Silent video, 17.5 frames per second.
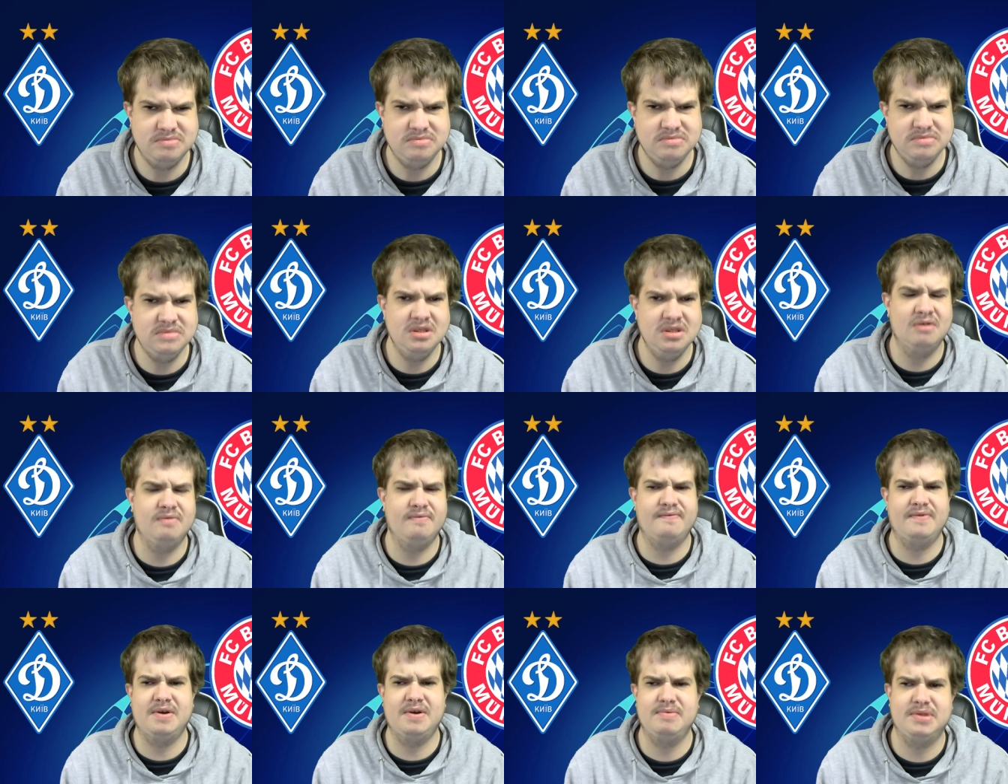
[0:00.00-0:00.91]
A
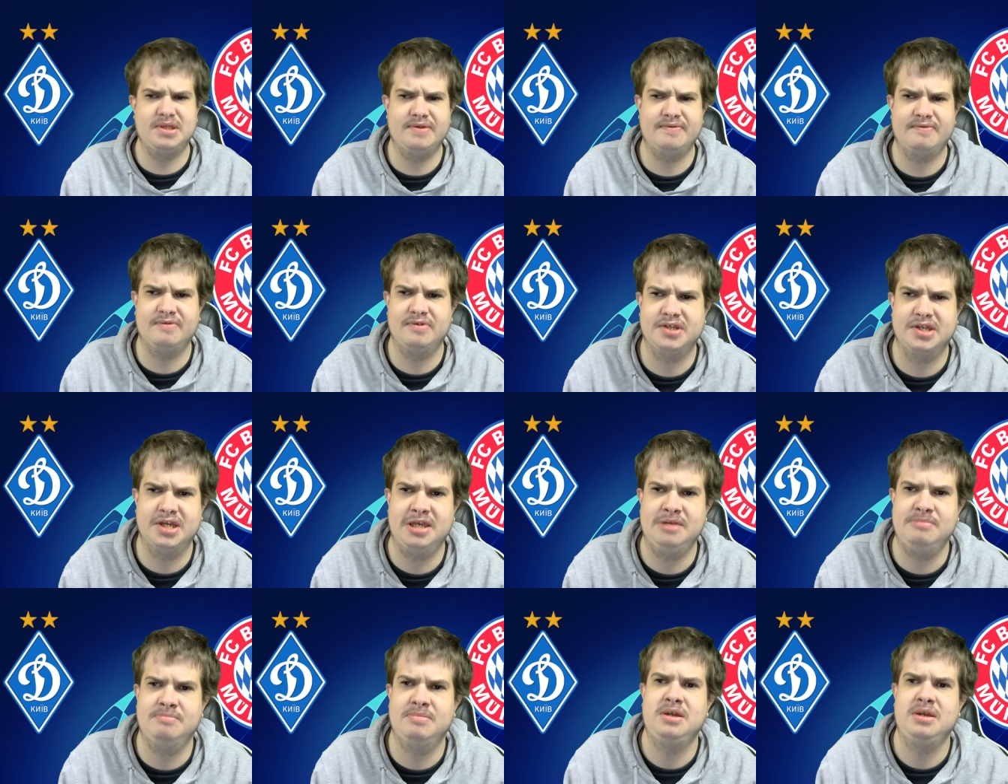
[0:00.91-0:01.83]
very different
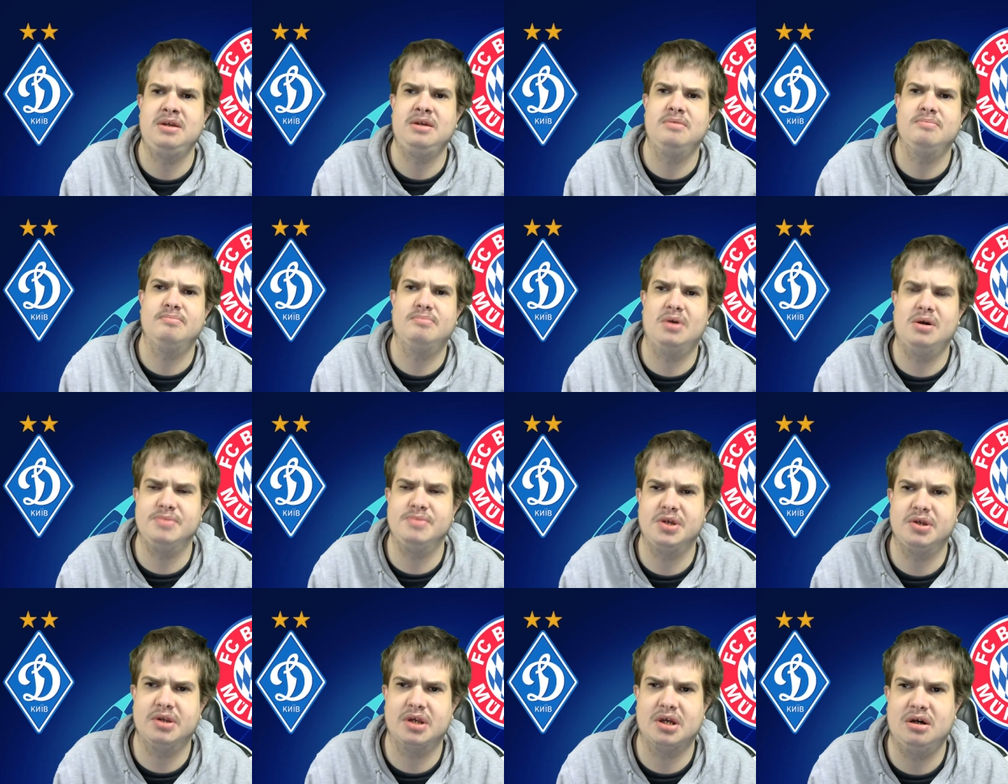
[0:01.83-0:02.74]
team. Bayern
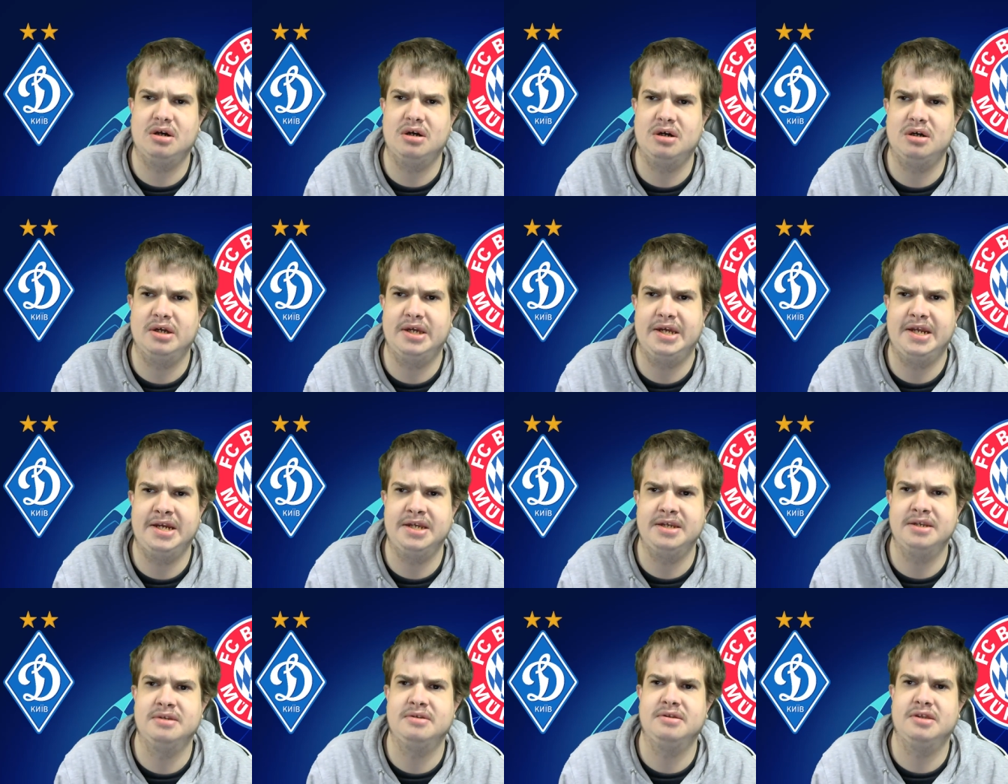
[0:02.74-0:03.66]
Munich are
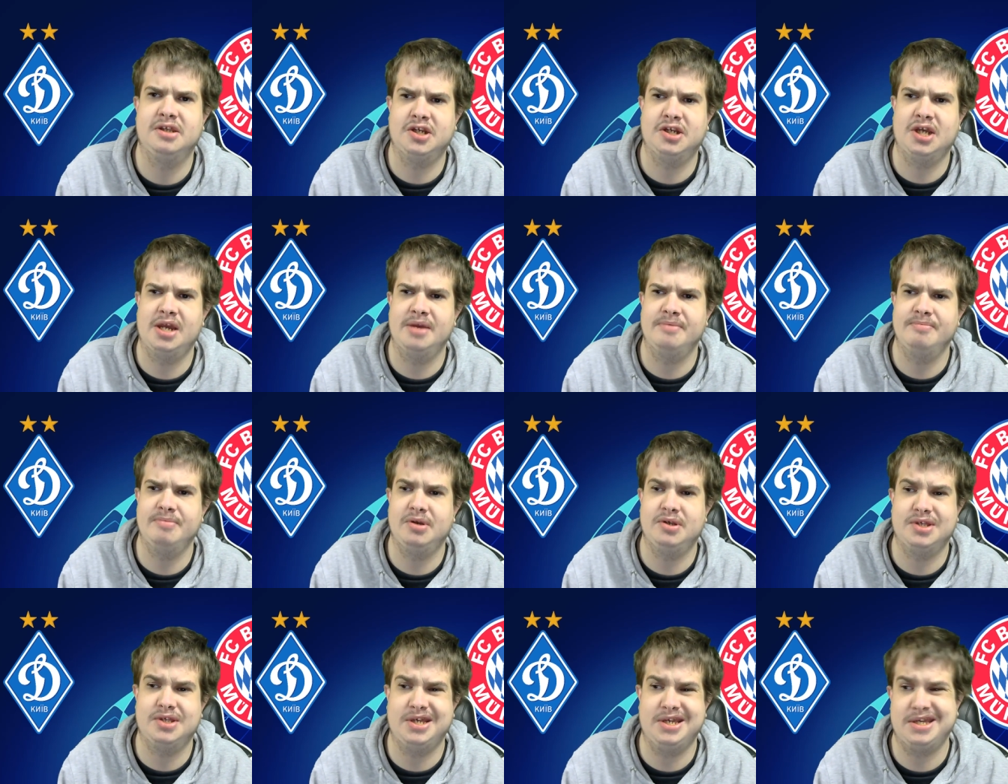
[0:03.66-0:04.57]
in the Champions
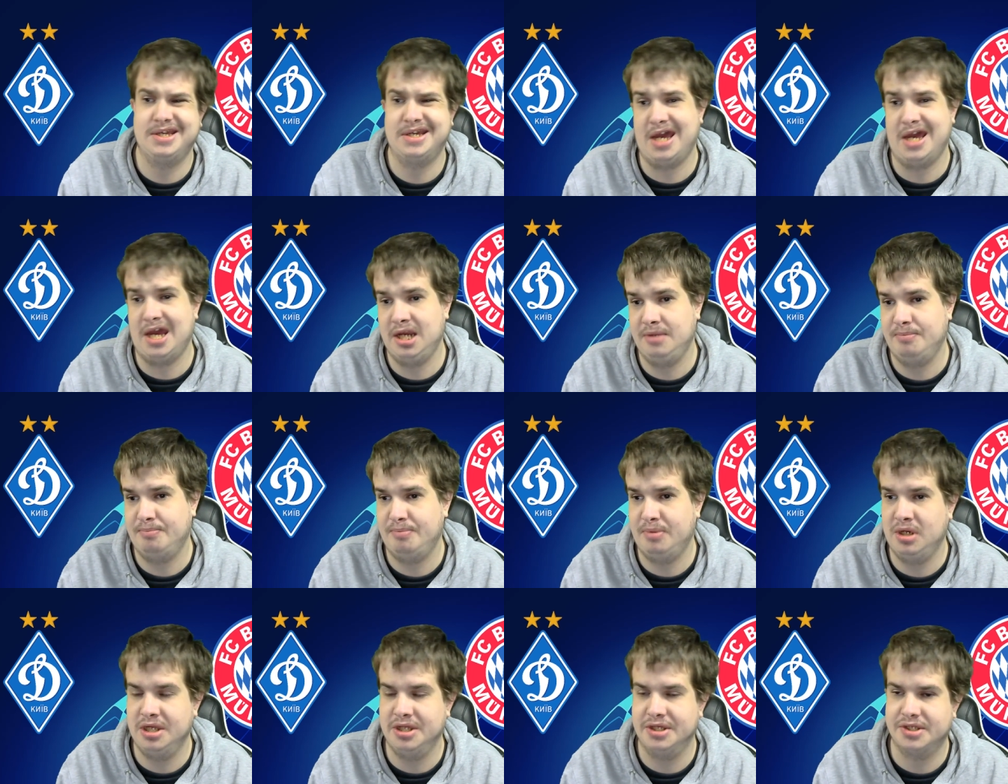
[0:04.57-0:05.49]
League and the
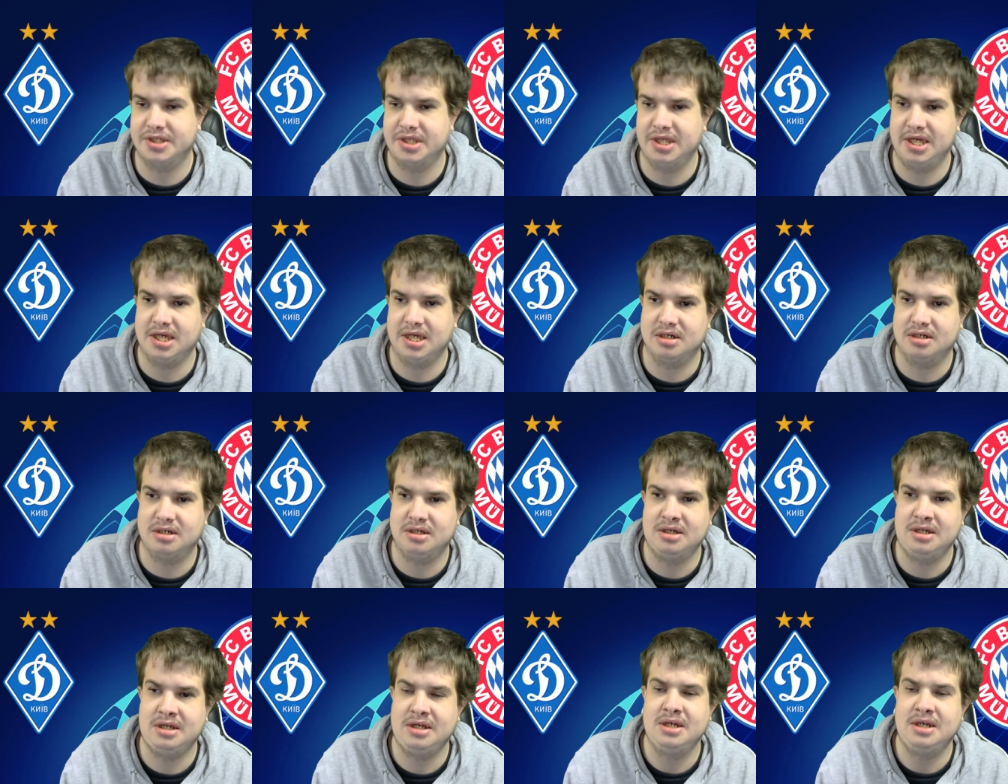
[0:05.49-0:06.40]
Bundesliga.
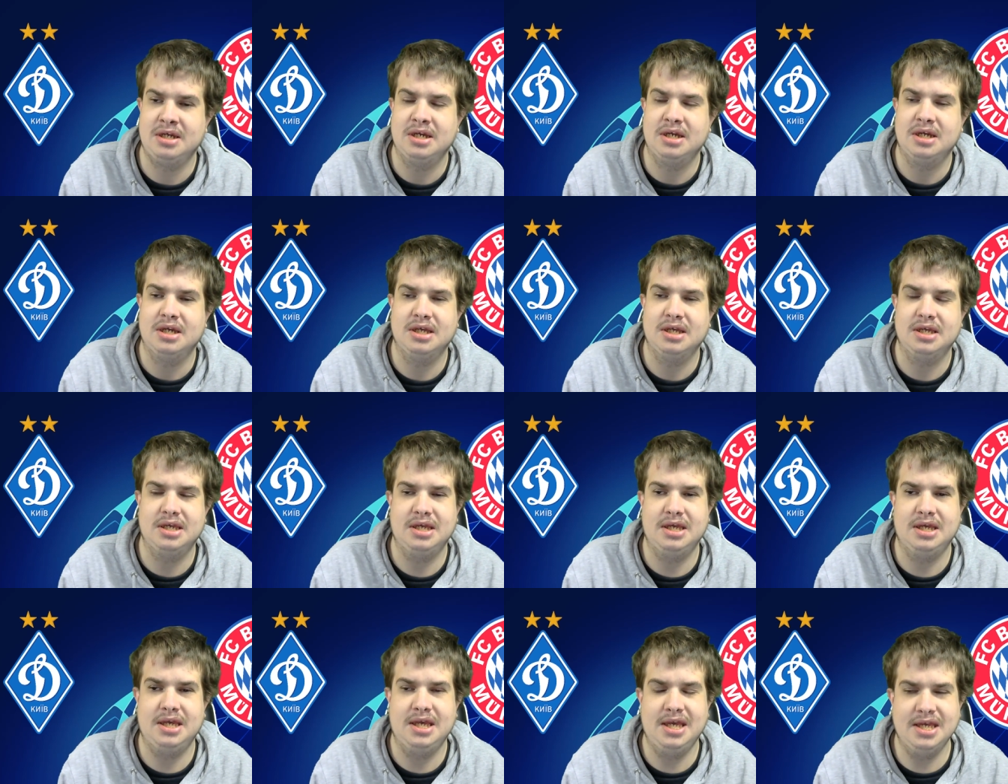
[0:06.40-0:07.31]

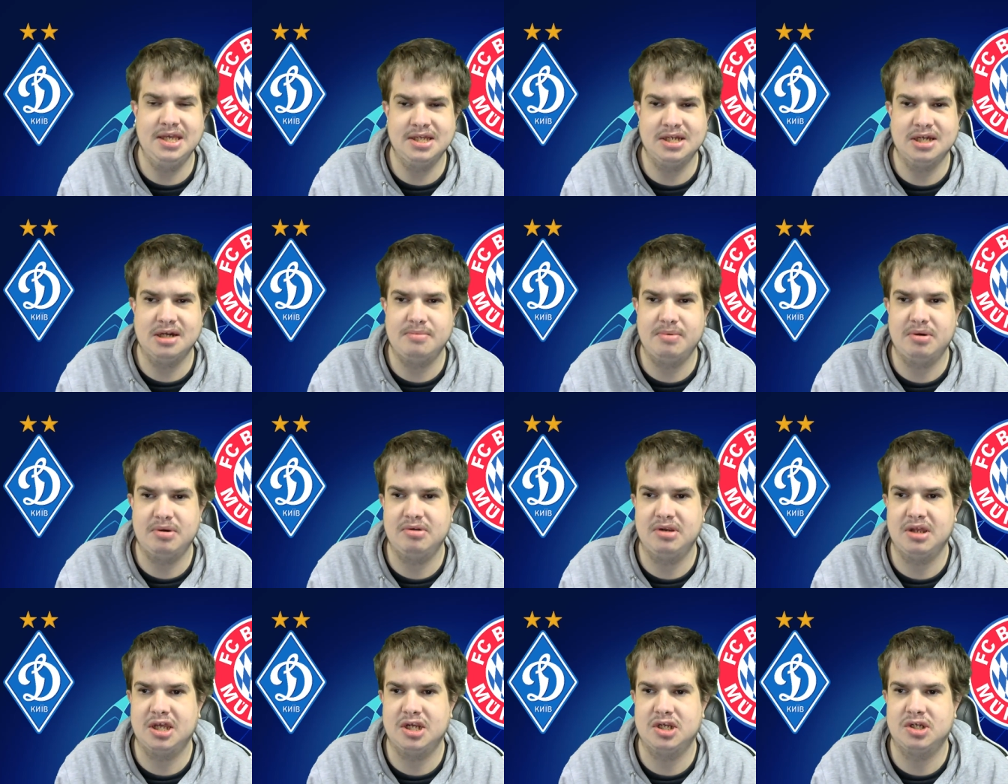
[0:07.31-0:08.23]
It's going to be a
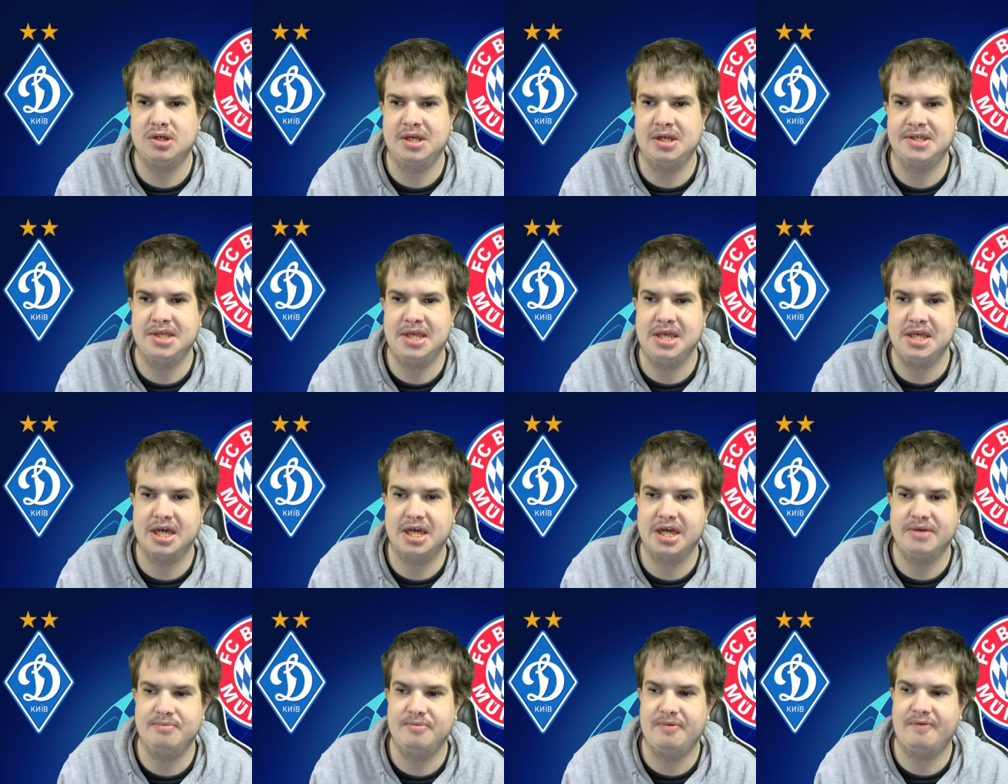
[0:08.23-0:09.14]
really interesting
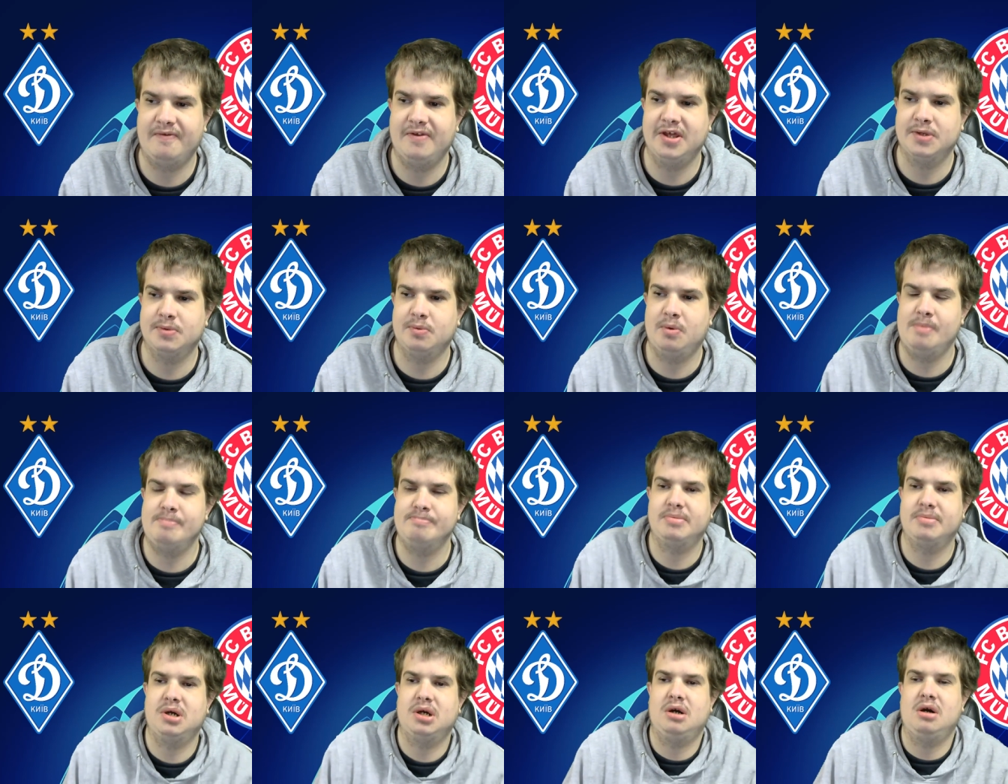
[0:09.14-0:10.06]
game for this one,
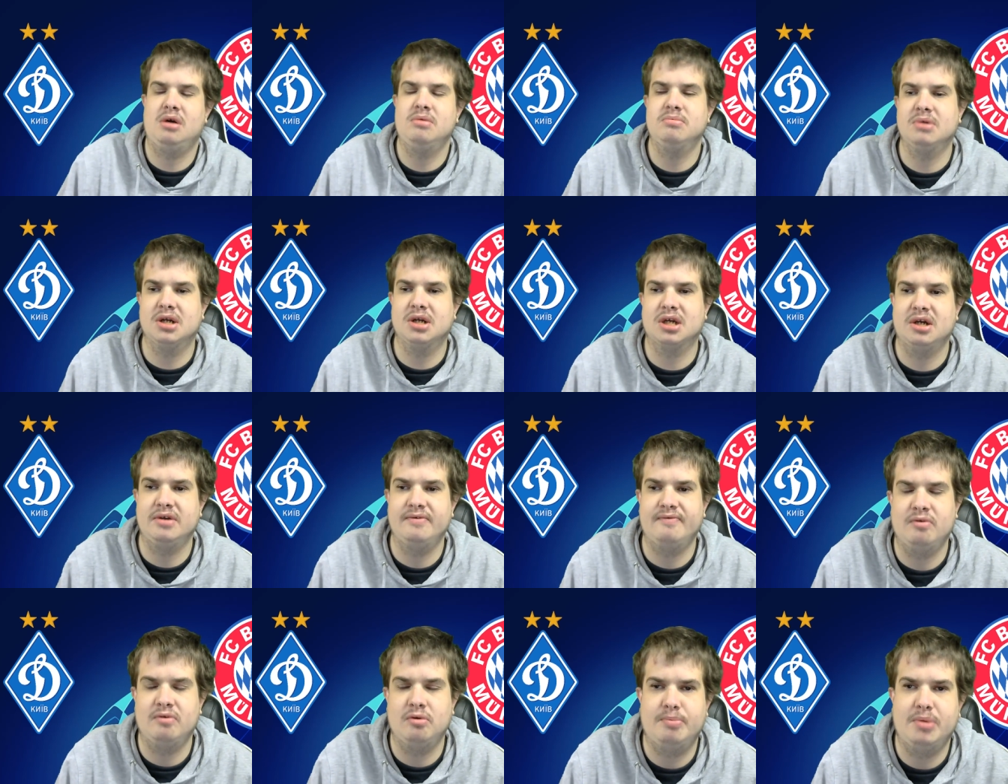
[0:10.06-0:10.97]
but I'm going to go
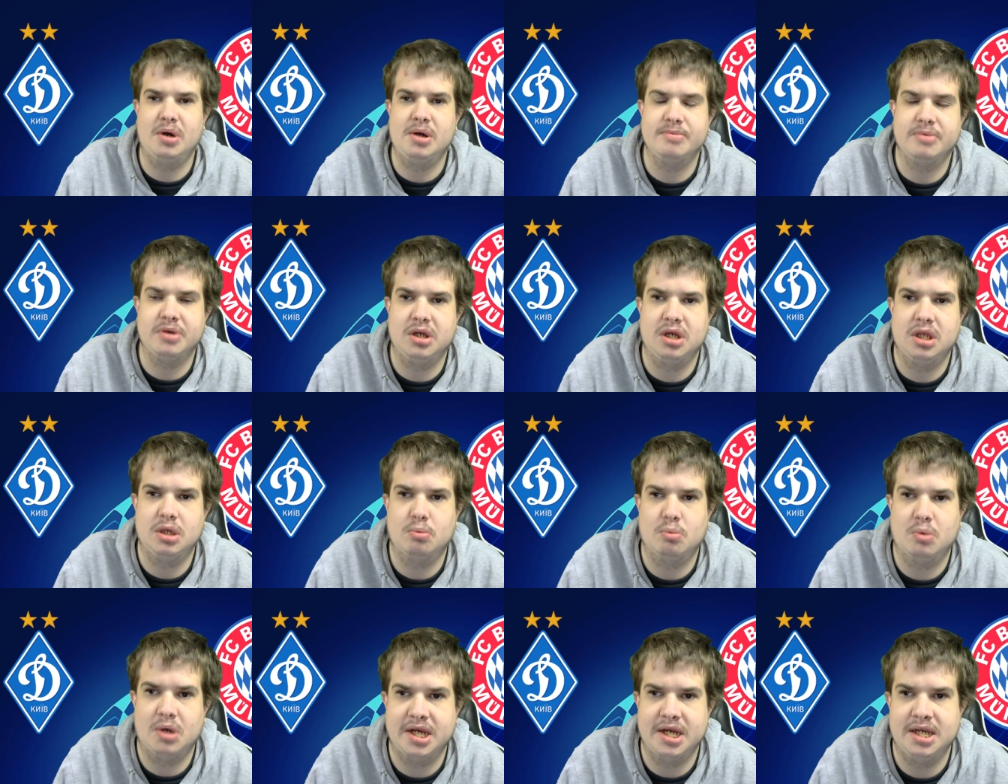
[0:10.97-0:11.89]
for a Bayern Munich
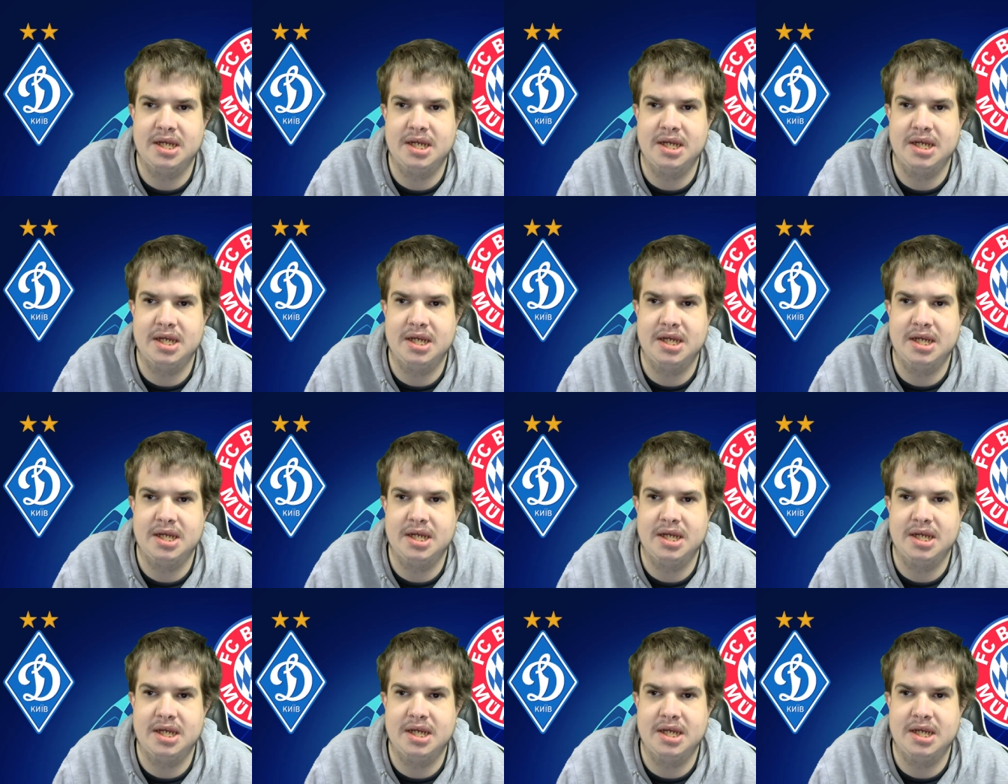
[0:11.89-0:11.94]
win